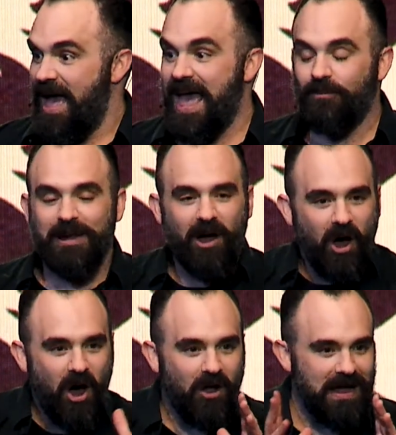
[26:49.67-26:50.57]
And we
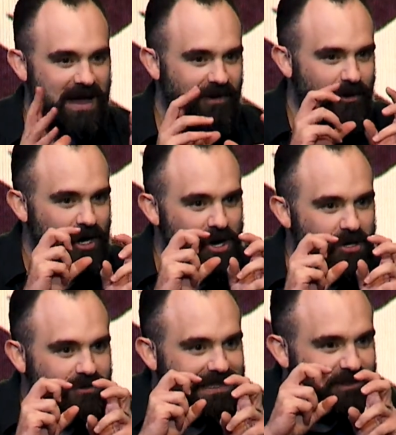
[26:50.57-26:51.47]
all have our
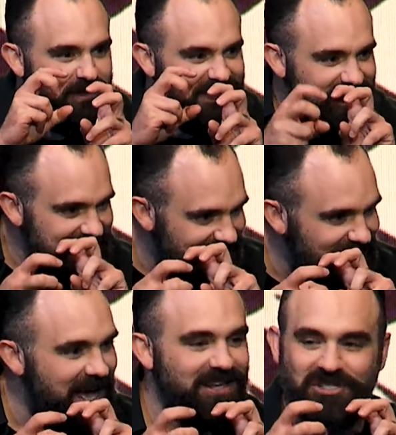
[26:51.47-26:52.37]
own little
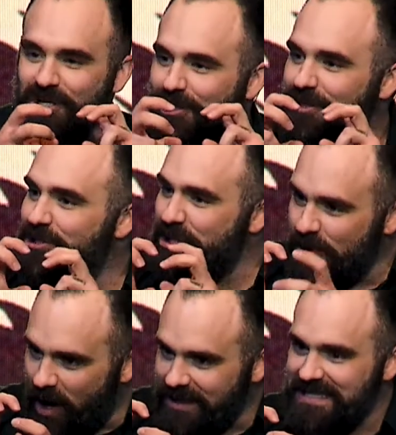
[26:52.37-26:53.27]
theological
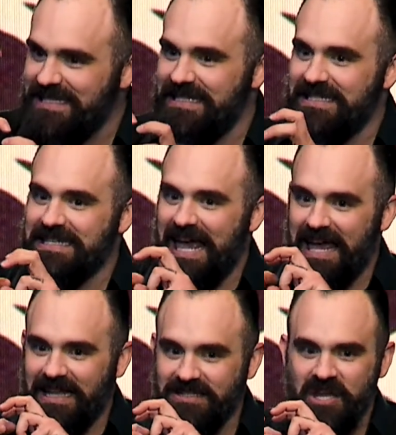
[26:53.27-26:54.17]
nuances
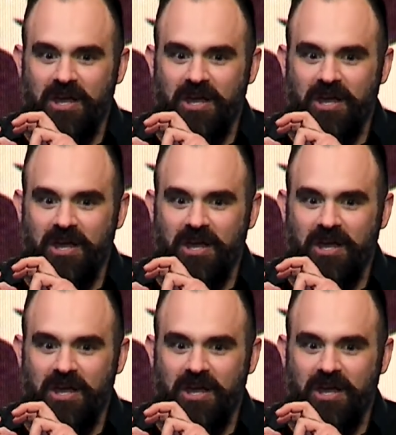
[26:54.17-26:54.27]
and